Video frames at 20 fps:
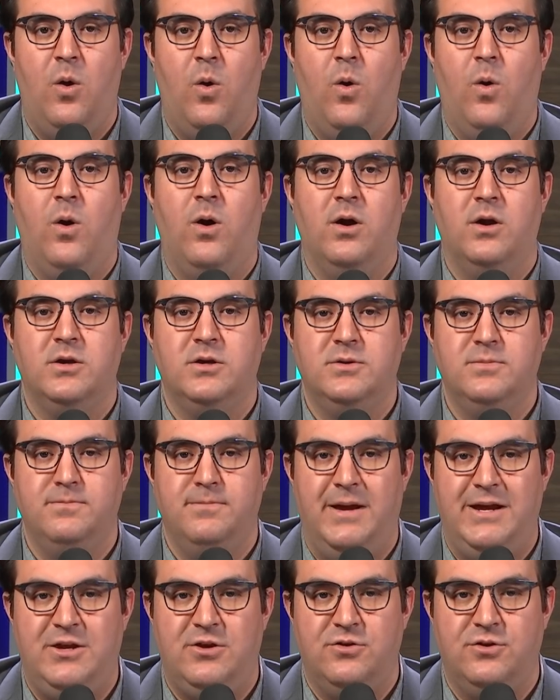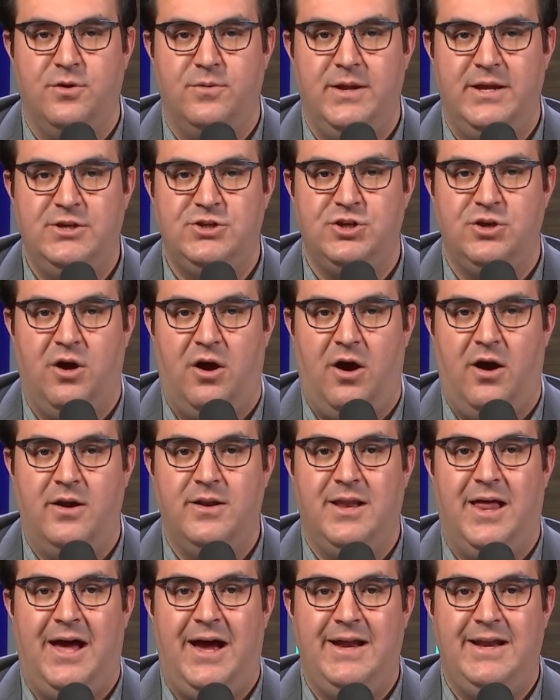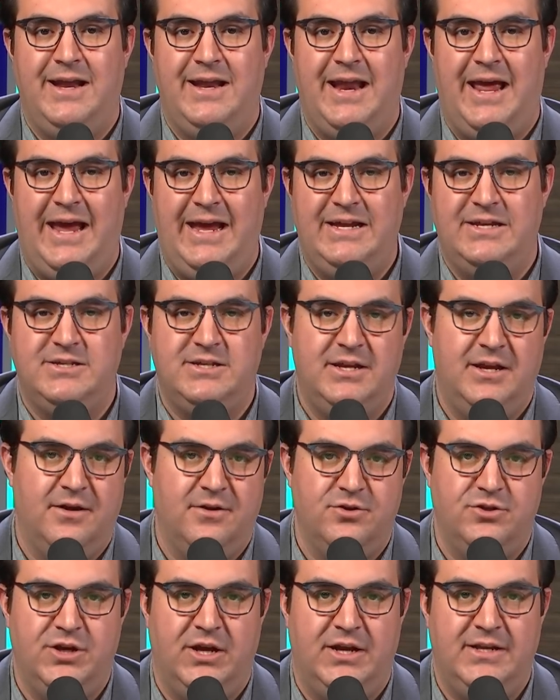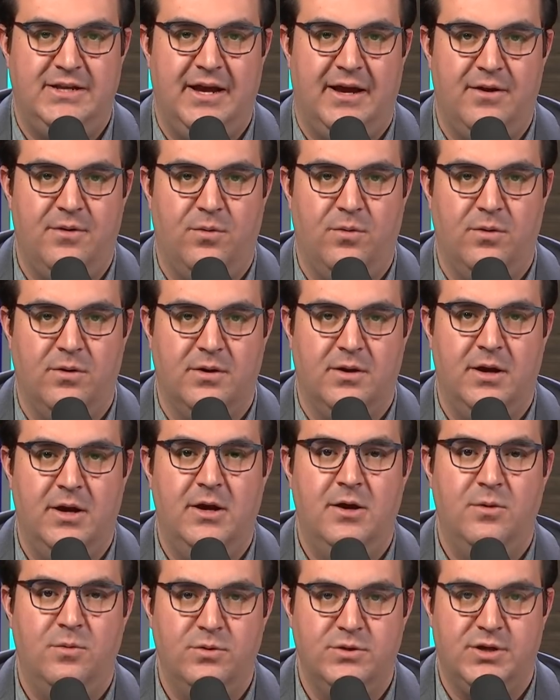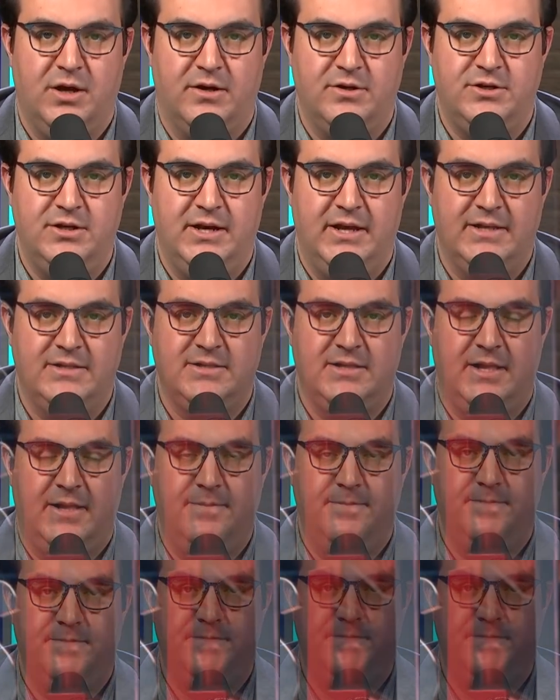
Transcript: or make your donation online at aclj.org. We'll talk to you next time.